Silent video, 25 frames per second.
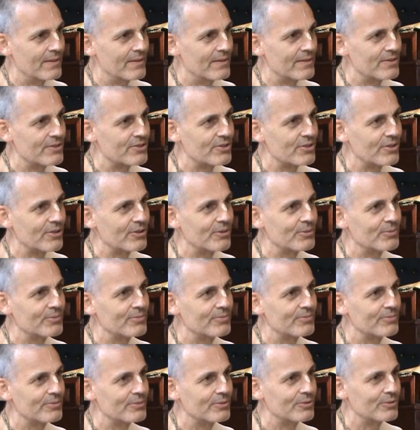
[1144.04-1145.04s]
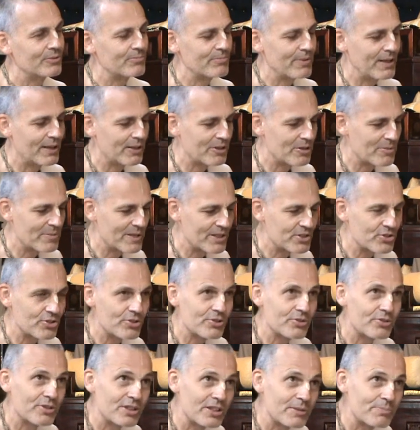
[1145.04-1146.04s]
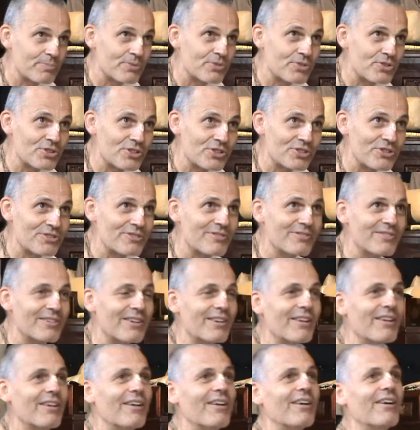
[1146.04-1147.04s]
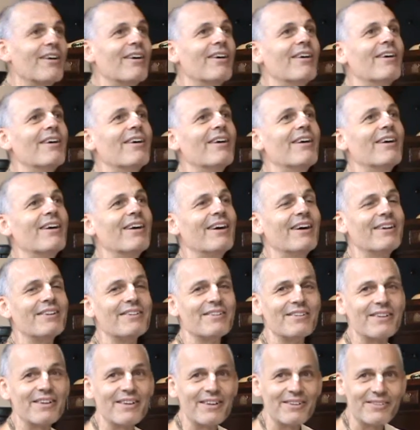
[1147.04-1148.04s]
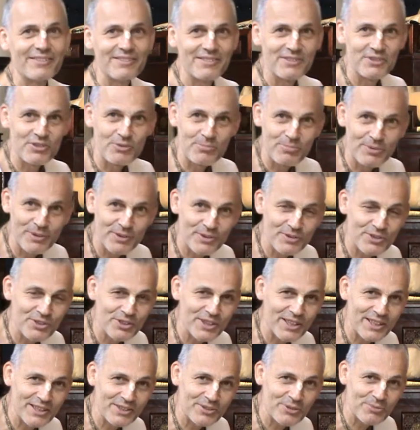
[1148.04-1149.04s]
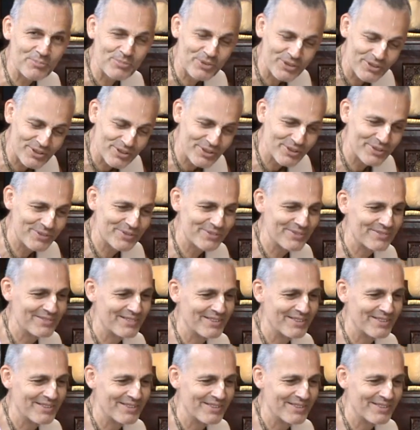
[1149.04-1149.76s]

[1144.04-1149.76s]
So Lord Balaram has a unique position, and his appearance day tomorrow,